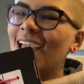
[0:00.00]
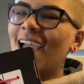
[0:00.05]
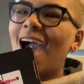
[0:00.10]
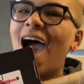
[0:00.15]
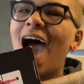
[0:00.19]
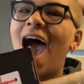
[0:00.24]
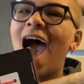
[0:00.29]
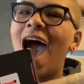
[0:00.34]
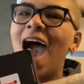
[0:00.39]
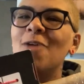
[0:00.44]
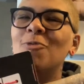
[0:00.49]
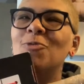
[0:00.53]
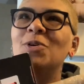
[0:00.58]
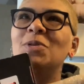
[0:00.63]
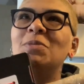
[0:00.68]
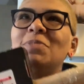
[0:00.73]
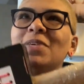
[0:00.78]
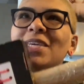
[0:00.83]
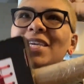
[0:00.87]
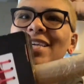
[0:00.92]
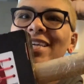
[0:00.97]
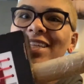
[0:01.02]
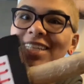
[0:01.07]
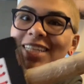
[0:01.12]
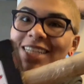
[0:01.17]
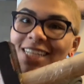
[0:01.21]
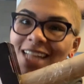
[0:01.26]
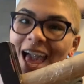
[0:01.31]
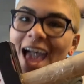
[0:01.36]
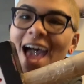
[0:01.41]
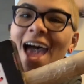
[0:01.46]
I would be
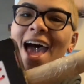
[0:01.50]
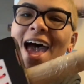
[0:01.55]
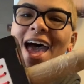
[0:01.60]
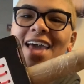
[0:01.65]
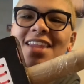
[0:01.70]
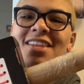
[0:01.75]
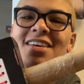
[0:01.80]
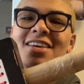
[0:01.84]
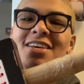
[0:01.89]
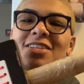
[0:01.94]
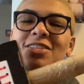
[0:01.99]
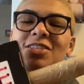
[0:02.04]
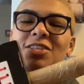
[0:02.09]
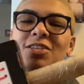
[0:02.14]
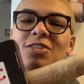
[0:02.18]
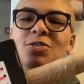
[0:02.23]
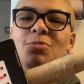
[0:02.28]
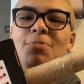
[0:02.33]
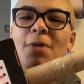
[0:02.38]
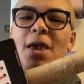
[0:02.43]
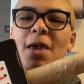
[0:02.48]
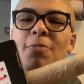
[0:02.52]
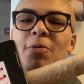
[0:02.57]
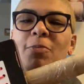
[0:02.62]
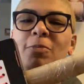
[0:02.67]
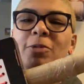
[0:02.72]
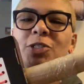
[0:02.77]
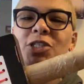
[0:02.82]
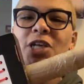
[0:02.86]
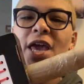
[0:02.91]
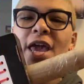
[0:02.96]
glad to do paper
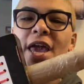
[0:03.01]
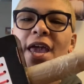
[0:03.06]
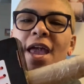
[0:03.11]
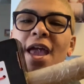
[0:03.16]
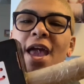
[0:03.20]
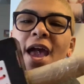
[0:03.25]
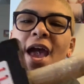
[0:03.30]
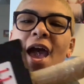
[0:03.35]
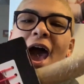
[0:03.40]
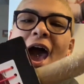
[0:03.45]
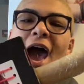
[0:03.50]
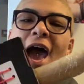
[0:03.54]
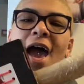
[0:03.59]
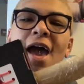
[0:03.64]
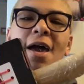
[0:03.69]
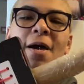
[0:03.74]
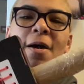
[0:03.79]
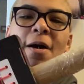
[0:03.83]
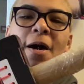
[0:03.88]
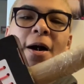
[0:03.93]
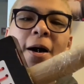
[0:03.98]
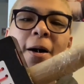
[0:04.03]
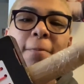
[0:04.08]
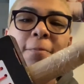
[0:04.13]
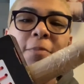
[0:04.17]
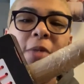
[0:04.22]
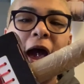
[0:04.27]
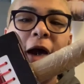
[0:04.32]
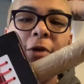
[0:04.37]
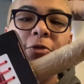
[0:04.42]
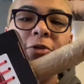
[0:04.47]
mache.
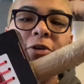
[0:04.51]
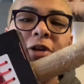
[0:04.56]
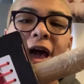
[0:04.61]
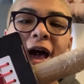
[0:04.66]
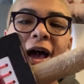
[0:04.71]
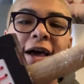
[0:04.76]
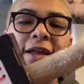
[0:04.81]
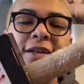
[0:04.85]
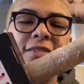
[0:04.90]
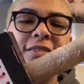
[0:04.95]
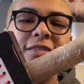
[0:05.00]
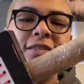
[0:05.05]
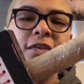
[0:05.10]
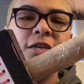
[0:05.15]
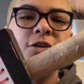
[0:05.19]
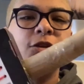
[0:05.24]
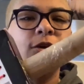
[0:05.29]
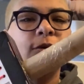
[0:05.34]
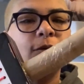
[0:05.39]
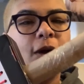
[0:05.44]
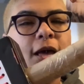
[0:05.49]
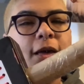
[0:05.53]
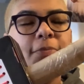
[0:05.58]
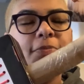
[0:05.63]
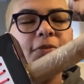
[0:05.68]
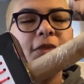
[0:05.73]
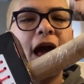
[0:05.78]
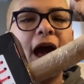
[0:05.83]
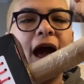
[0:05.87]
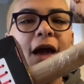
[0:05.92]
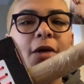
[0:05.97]
I would honestly, you know what?
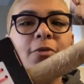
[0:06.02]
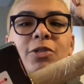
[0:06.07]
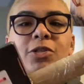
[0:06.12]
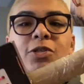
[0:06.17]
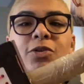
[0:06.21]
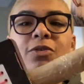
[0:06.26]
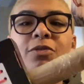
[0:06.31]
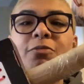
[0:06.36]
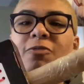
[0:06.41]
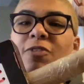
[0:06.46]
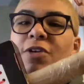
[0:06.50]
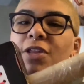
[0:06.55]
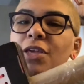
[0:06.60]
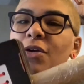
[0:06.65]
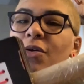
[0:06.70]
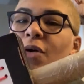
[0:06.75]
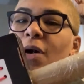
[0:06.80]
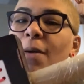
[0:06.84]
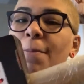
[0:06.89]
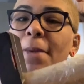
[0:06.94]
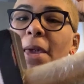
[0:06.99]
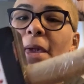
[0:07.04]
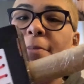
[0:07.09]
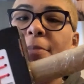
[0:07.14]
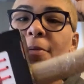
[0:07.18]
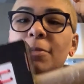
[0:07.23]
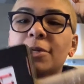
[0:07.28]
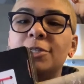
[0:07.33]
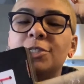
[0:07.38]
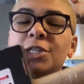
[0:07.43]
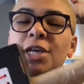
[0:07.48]
I will do a video on paper
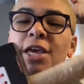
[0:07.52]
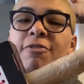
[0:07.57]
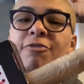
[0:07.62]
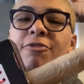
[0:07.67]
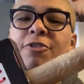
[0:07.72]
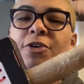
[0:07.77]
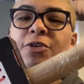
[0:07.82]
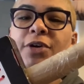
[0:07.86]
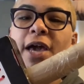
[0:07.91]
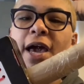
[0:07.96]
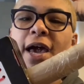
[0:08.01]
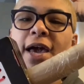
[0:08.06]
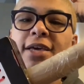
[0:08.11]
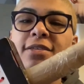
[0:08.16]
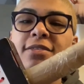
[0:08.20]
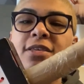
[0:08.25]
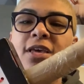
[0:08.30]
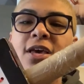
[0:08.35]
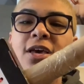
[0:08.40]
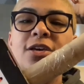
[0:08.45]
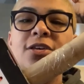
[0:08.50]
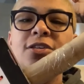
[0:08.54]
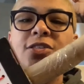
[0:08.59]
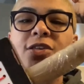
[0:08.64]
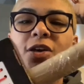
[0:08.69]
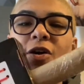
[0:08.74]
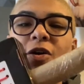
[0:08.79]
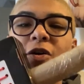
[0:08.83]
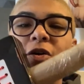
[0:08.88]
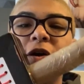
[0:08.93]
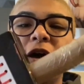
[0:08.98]
mache for you guys.
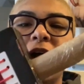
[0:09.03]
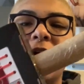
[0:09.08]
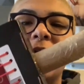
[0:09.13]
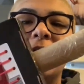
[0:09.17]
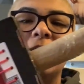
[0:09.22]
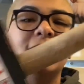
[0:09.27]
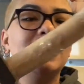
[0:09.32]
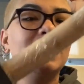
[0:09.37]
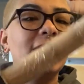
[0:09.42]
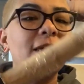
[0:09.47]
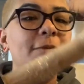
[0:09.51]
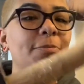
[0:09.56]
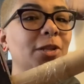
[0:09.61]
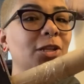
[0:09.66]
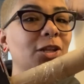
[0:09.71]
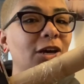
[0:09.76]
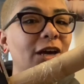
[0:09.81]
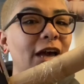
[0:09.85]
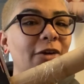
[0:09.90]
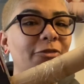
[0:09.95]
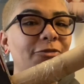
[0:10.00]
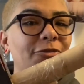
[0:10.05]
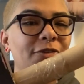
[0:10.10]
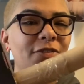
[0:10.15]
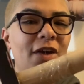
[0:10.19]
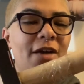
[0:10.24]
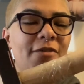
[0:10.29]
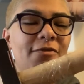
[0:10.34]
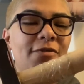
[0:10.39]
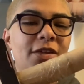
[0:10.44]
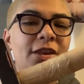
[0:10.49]
So keep a lookout for
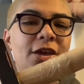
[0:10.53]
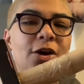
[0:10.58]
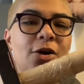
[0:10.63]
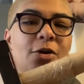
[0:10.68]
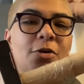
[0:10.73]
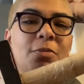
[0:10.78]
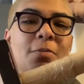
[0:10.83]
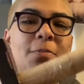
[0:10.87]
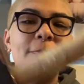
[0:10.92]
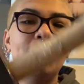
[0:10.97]
that video.